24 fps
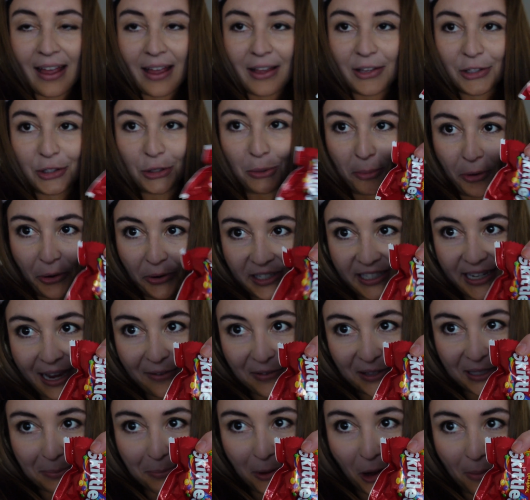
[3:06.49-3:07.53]
So I'm going to have
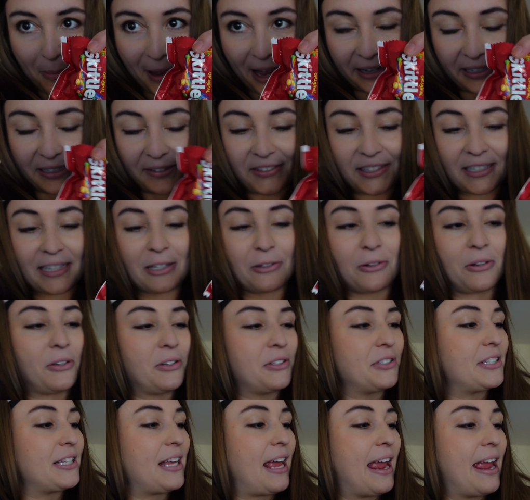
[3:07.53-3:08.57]
a small packet of
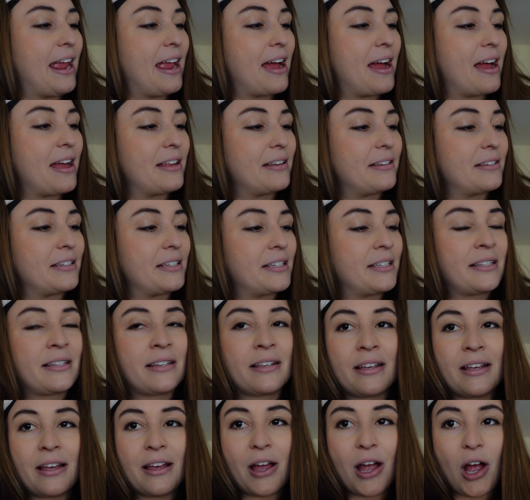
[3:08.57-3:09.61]
Skittles, and
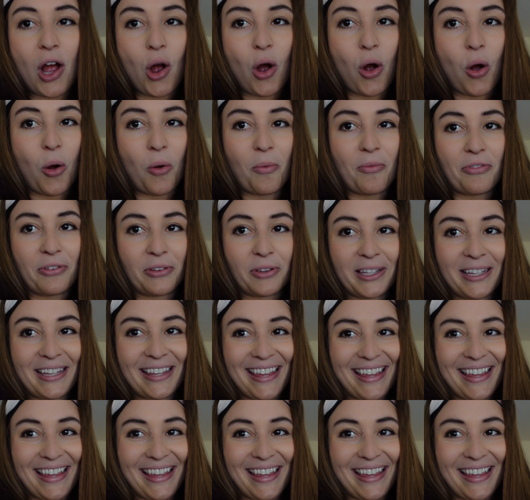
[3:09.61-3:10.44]
hopefully